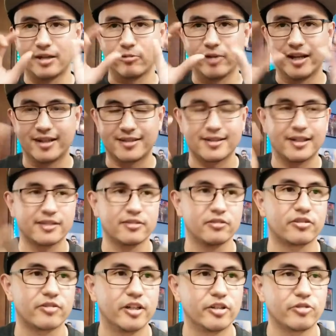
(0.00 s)
That way, it's not so
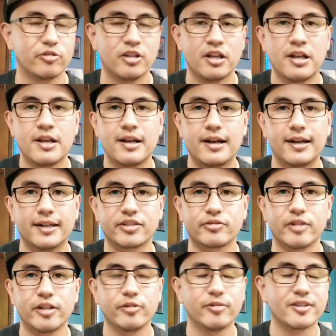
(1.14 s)

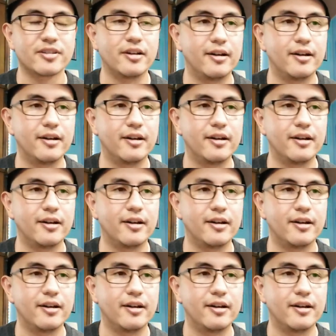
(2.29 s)
strenuous